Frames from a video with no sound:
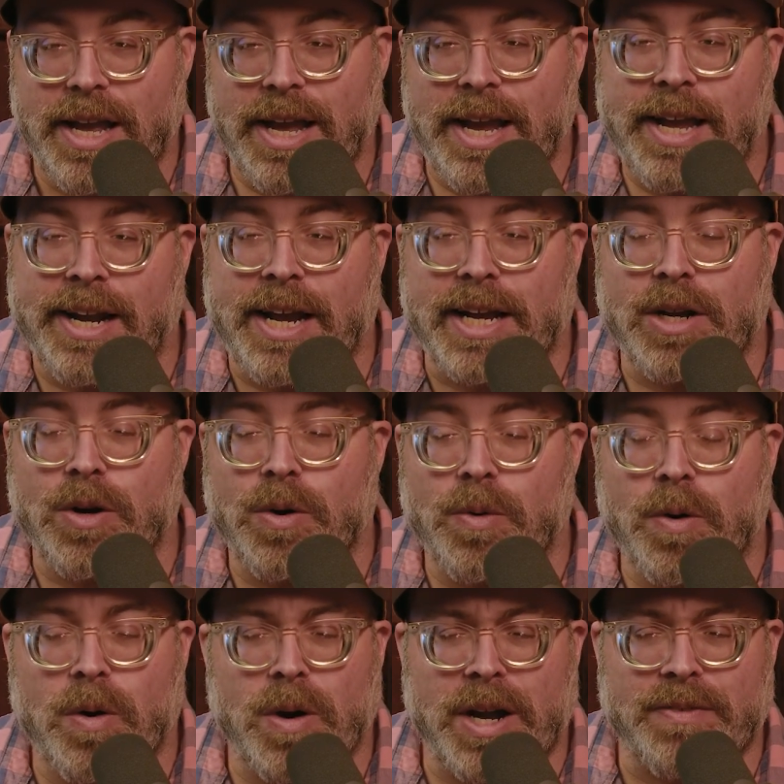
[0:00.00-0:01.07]
and I
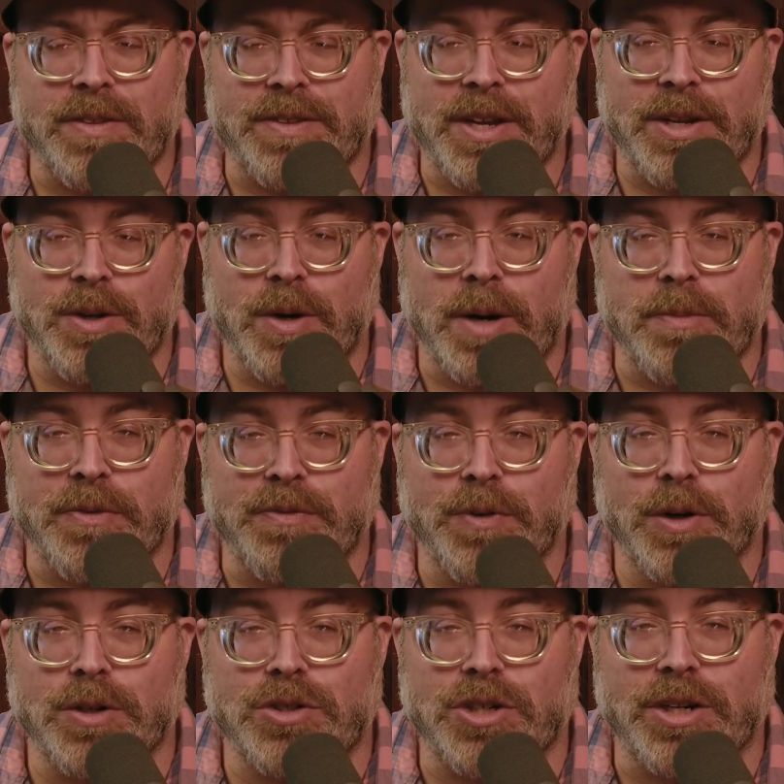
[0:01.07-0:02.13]
go, "Oh, I have to tell you, I'm a
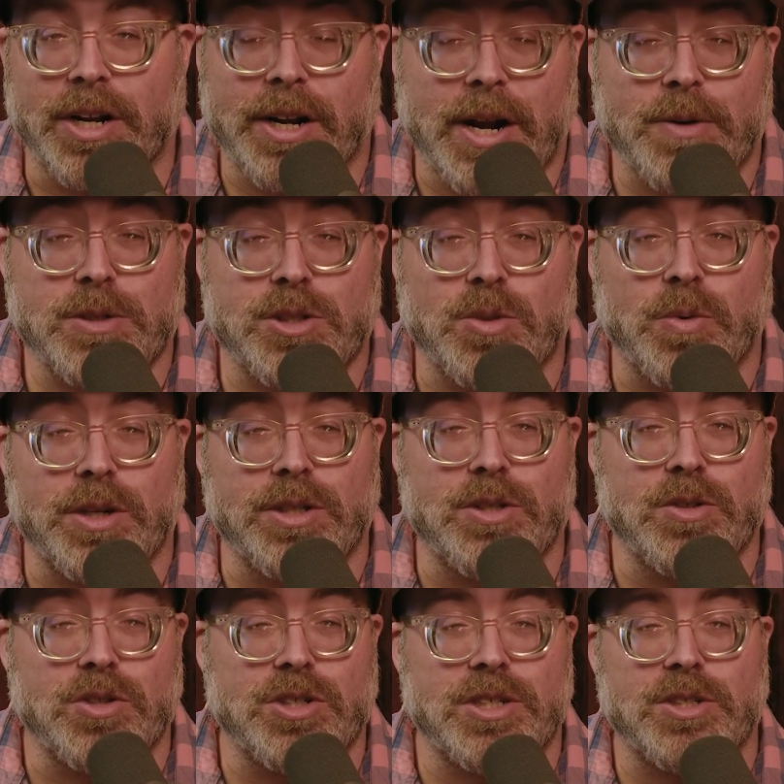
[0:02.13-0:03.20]
virgin." And I was
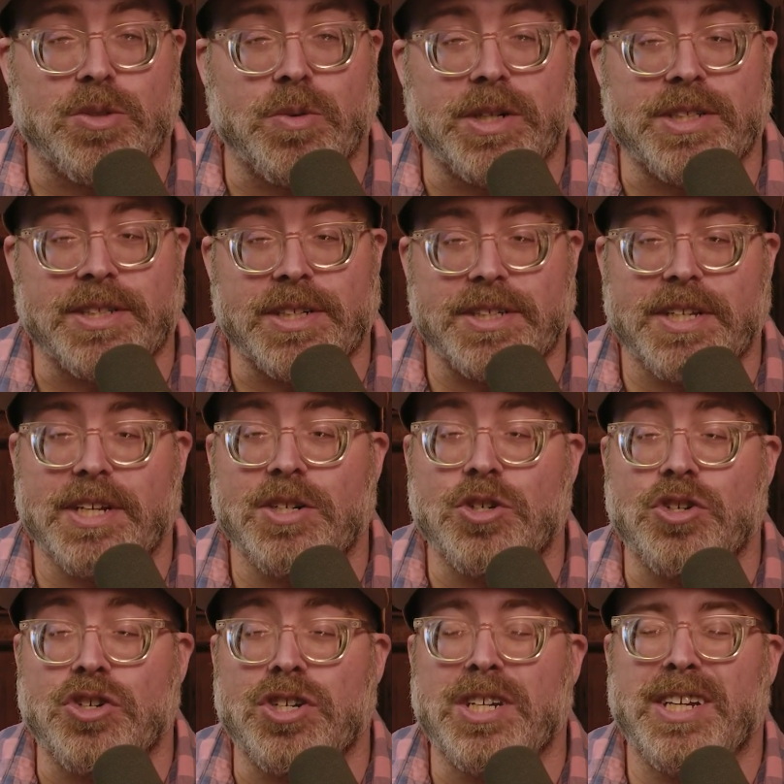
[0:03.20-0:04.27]
22 and she's 26, and
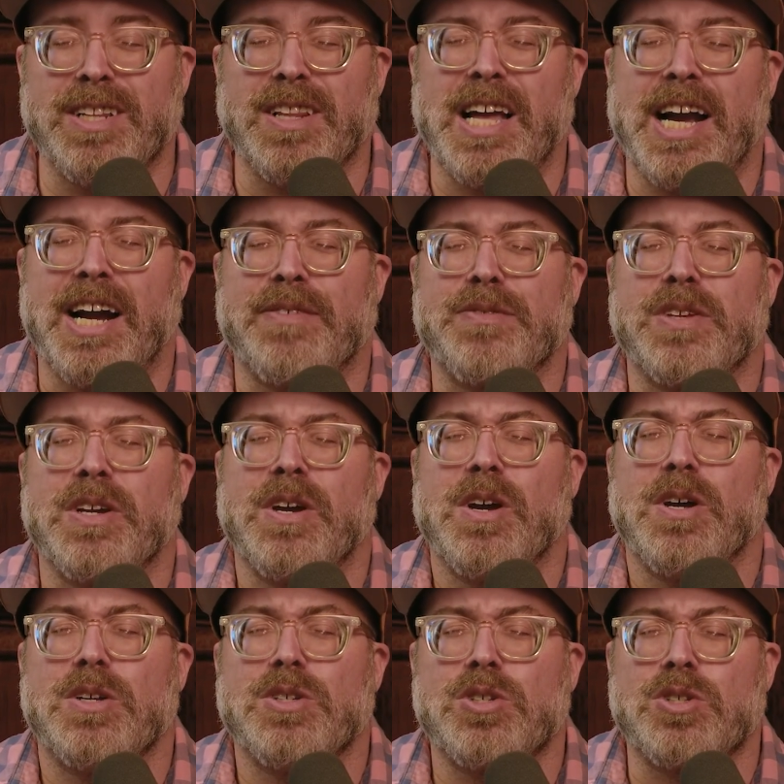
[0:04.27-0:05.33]
she laughed
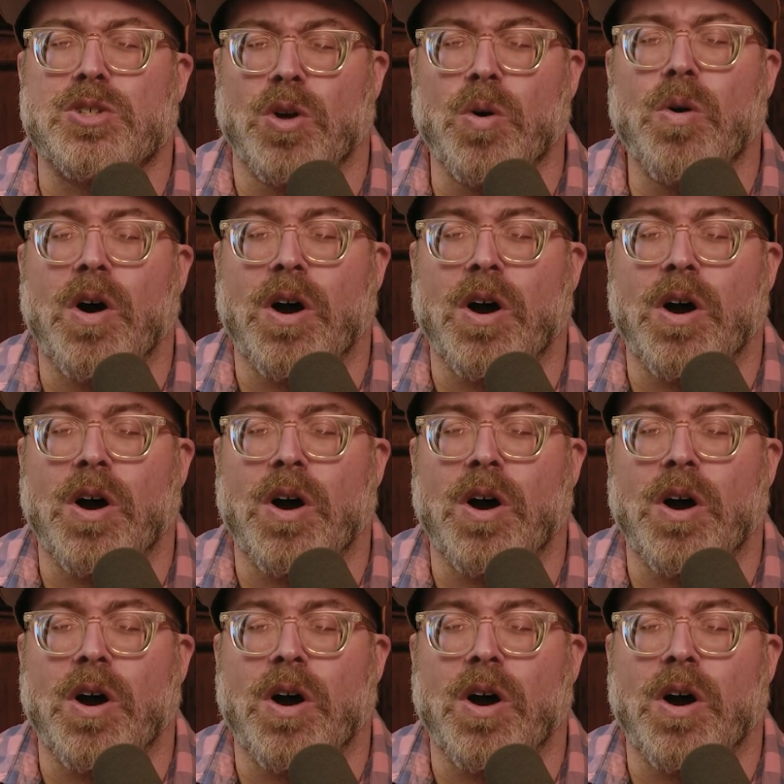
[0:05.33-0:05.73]
so